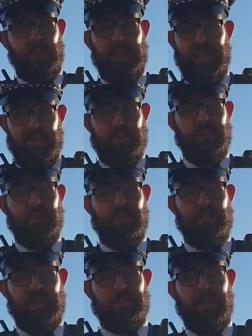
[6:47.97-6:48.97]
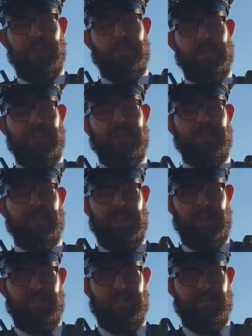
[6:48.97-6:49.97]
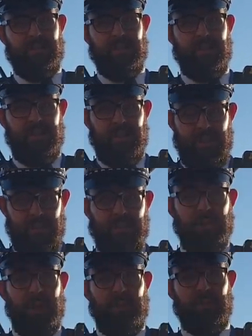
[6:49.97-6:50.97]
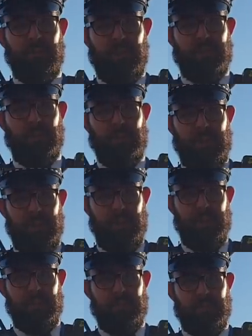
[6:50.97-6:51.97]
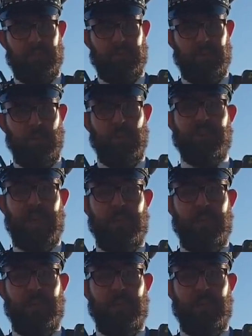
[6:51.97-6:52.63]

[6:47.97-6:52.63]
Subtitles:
The issuing of a fixed penalty notice, you do have a right to appeal it.